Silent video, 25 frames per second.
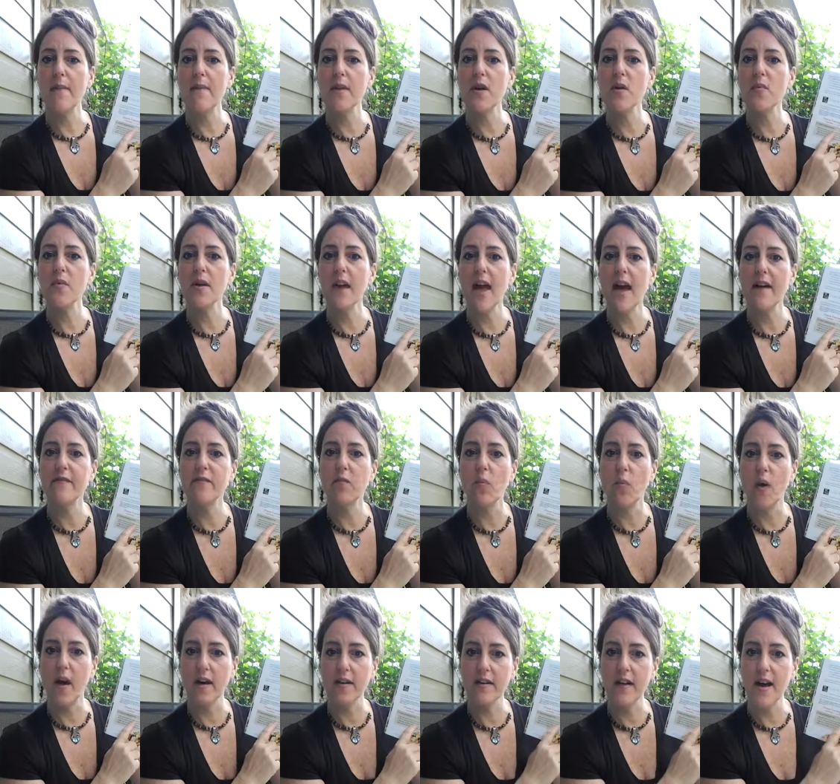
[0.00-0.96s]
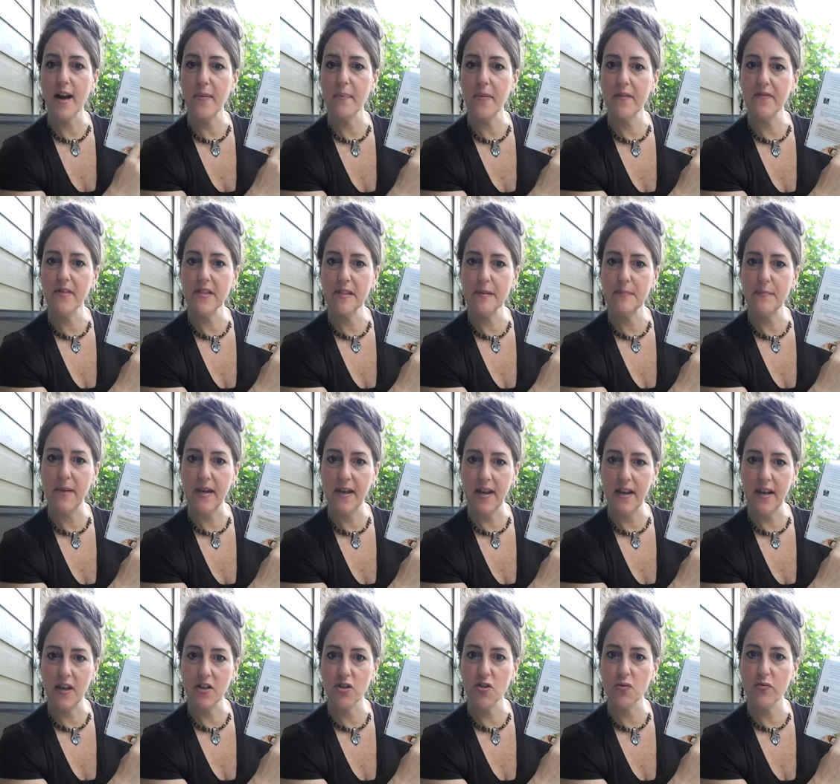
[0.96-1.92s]
you would have 1 cup of
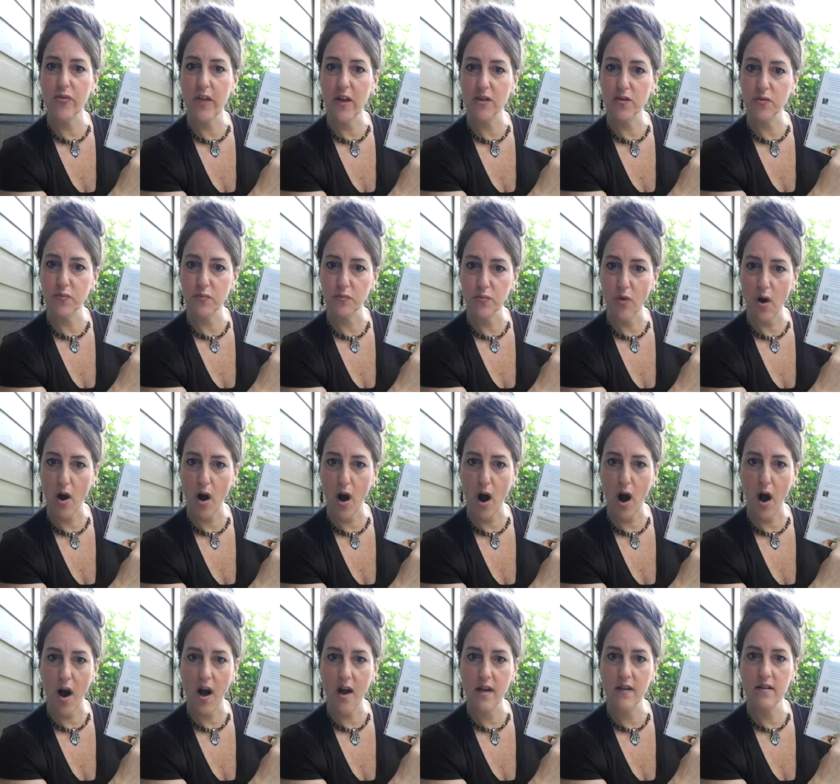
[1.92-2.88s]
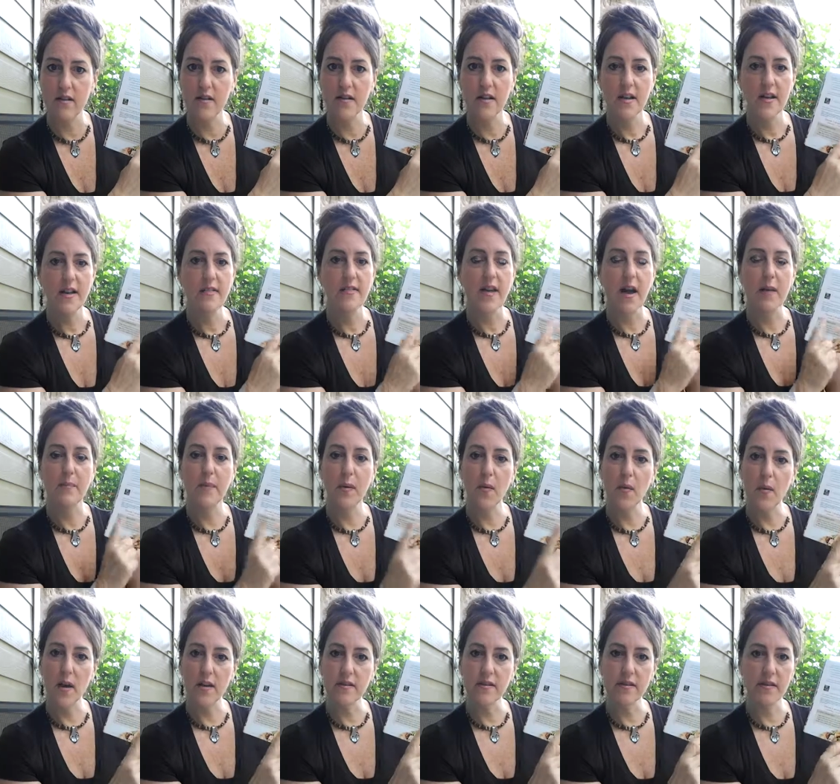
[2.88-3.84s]
spinach that's raw. That'd be
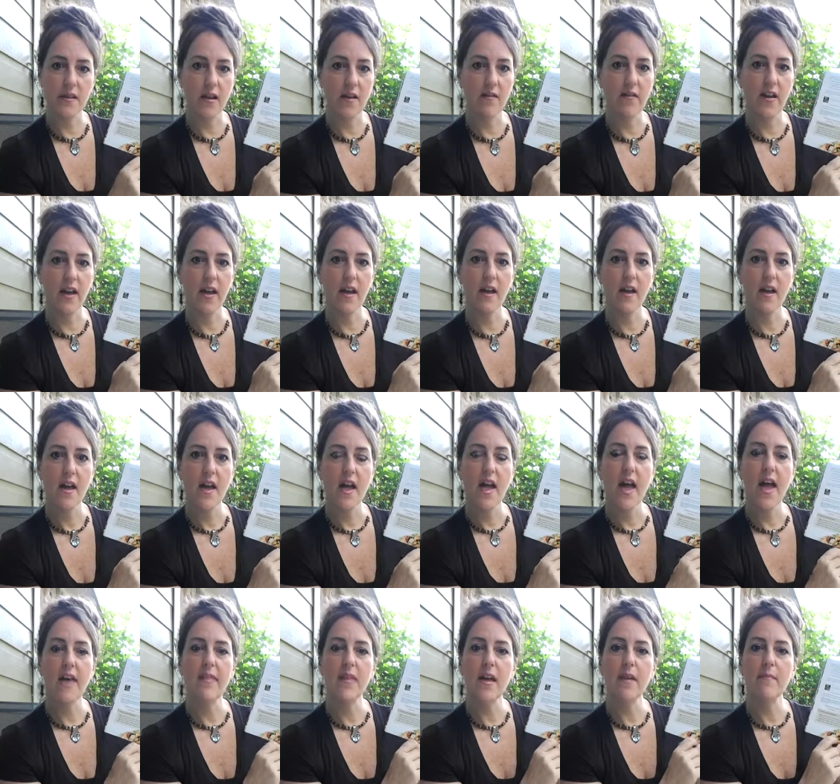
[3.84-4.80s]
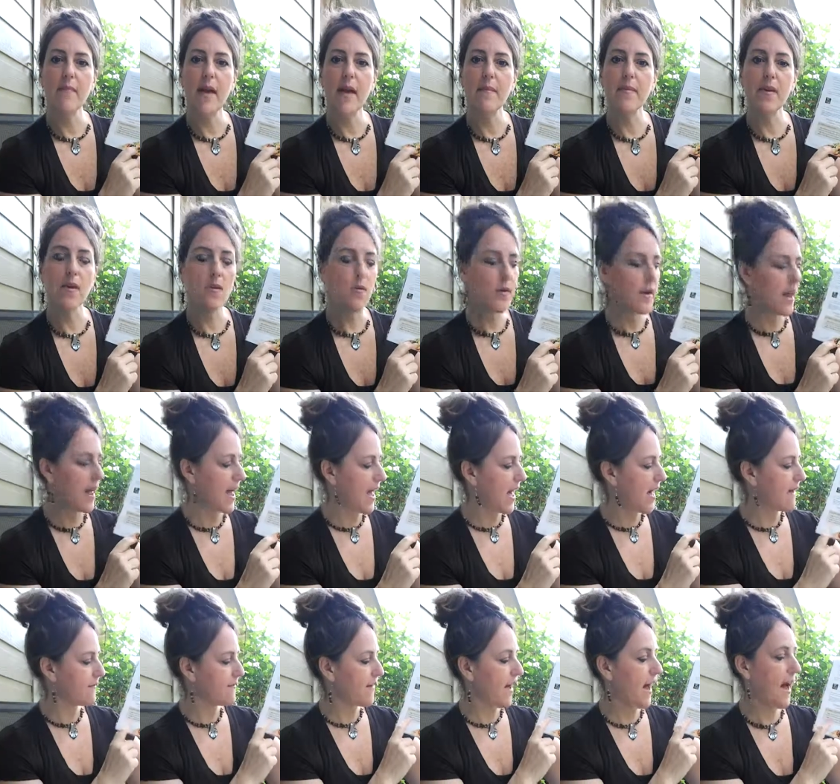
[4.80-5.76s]
1 serving. And then maybe you would
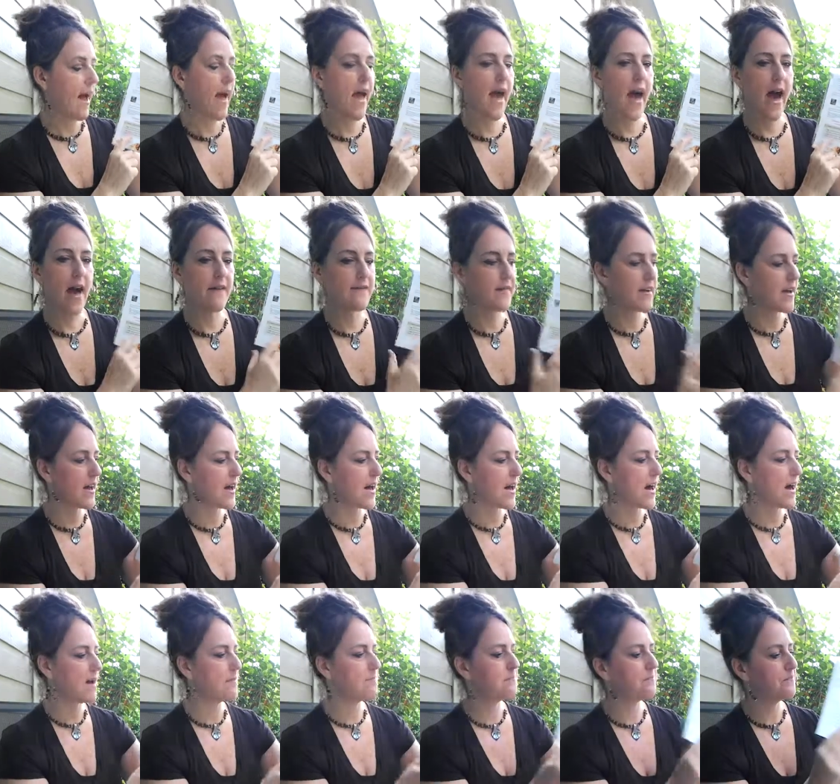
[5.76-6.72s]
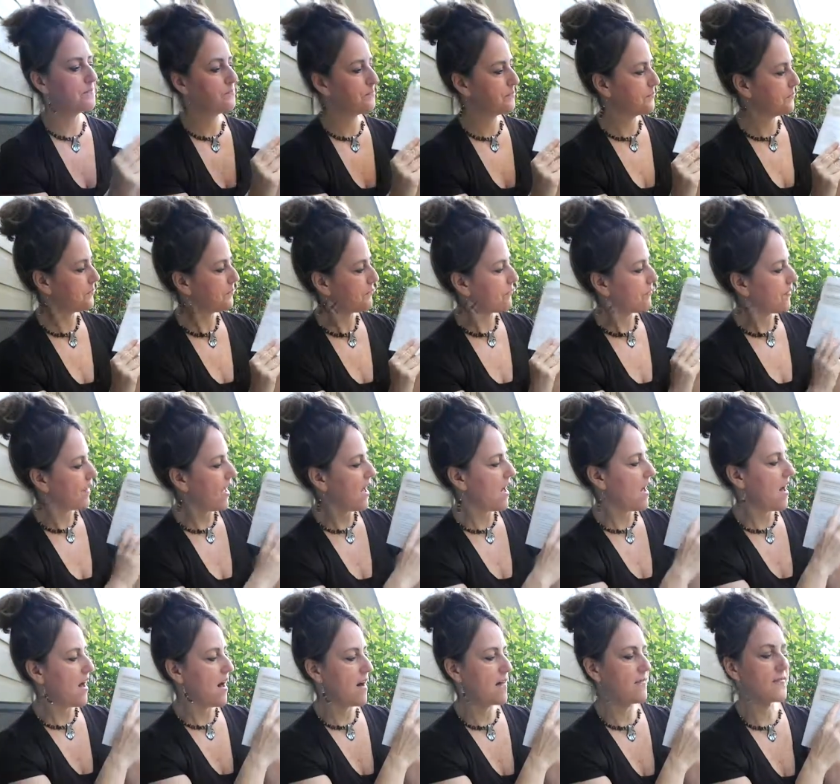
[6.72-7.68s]
have a 1/2 cup
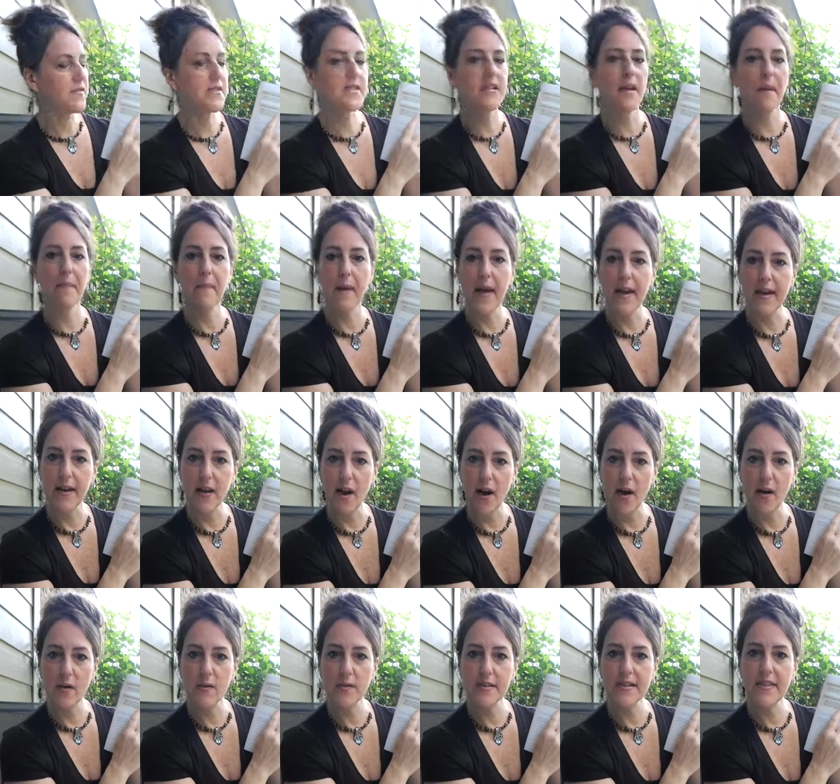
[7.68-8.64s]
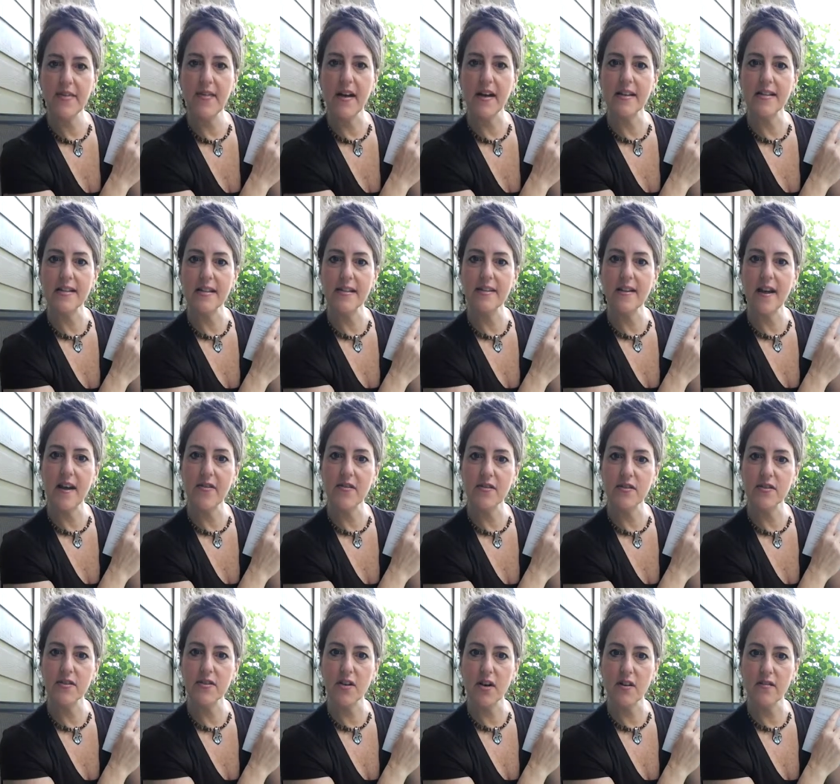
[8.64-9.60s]
of tomatoes. That's another
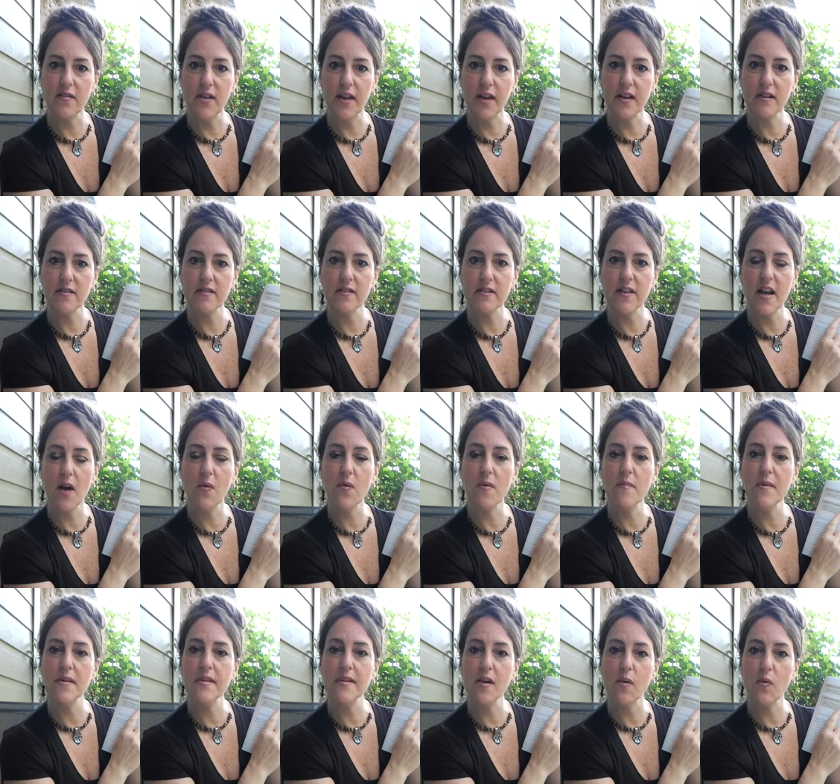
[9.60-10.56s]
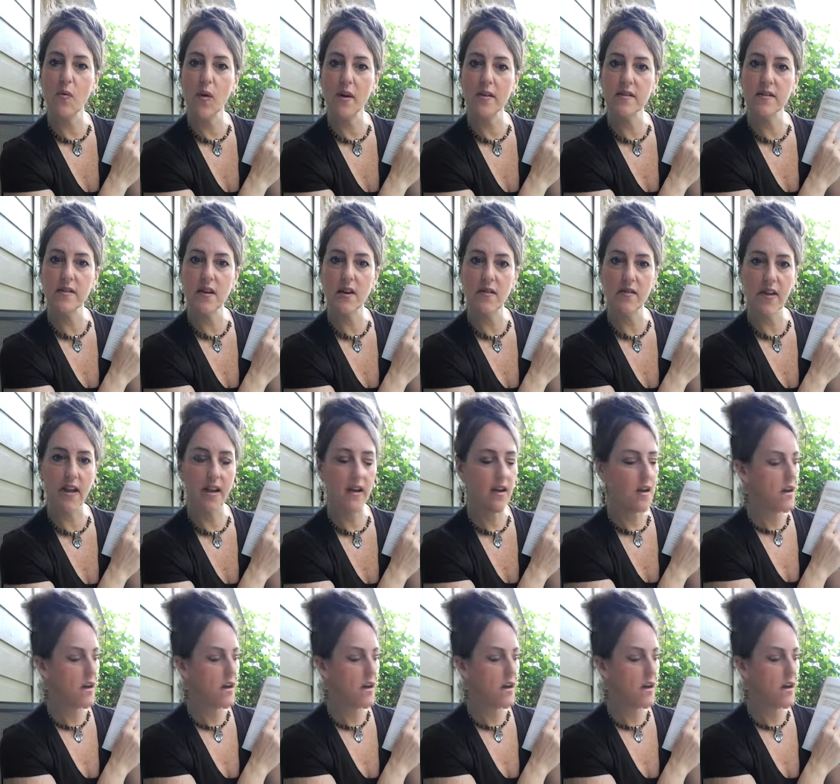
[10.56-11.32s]
serving. So now we're missing 1 serving.